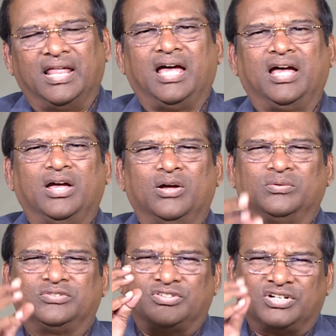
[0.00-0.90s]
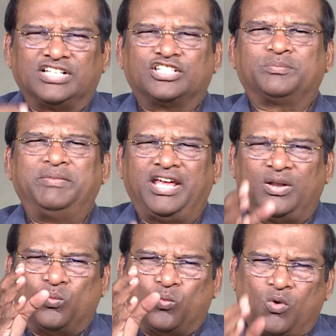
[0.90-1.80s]
Now trust me
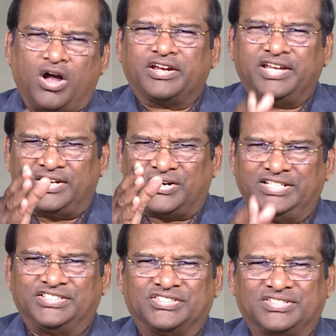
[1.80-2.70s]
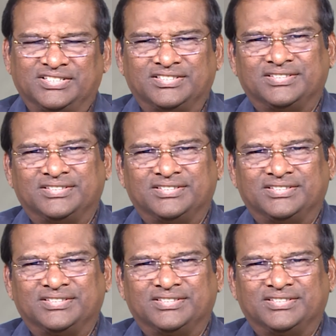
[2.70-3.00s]
and walk in righteousness.